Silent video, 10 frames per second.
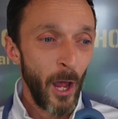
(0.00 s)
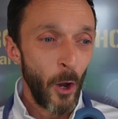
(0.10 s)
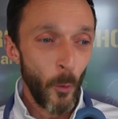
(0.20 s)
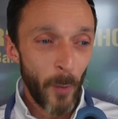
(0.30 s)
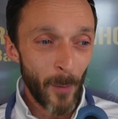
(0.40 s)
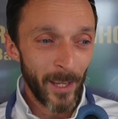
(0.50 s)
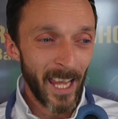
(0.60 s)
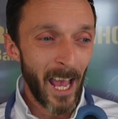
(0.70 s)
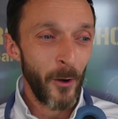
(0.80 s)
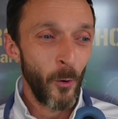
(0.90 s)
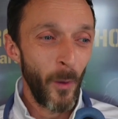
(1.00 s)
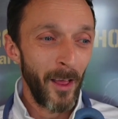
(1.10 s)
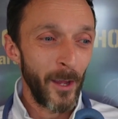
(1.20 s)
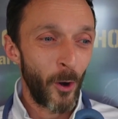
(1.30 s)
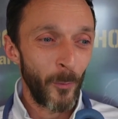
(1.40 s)
Upamecano,
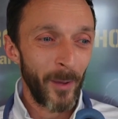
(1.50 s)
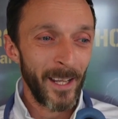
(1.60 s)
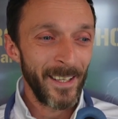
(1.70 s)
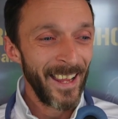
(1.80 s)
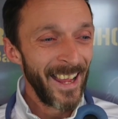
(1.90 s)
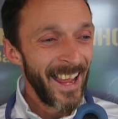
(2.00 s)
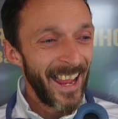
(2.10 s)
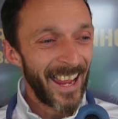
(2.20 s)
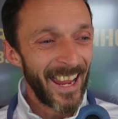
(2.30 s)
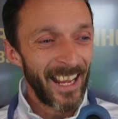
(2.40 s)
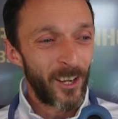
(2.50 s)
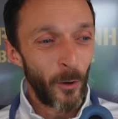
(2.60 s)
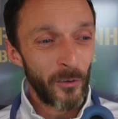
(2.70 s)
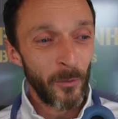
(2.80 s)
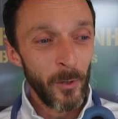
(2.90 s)
Willie Orban,
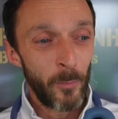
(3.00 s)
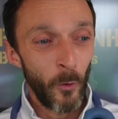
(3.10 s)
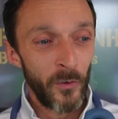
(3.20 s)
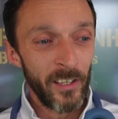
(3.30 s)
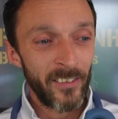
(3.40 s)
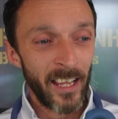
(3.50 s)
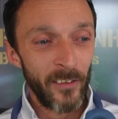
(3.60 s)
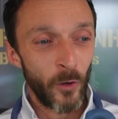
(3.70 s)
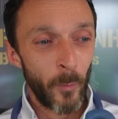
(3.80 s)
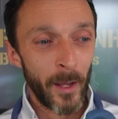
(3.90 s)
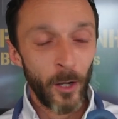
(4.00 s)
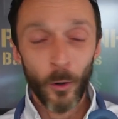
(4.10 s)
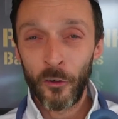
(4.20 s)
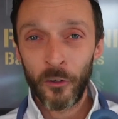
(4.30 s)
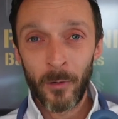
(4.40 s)
Klosterman, both of these guys, Orban and
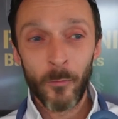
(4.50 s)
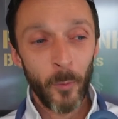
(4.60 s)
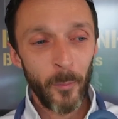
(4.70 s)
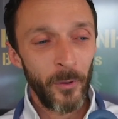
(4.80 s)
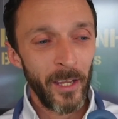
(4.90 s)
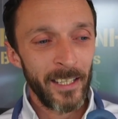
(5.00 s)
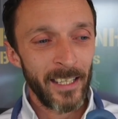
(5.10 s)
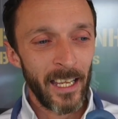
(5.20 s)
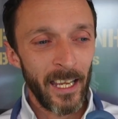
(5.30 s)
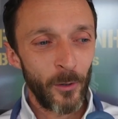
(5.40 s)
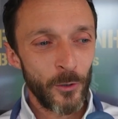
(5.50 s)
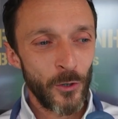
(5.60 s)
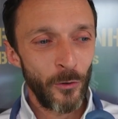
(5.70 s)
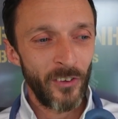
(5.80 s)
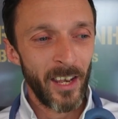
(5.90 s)
Klosterman, will be playing on
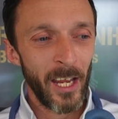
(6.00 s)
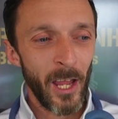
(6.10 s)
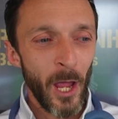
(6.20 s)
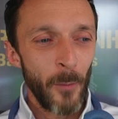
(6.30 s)
Tuesday night.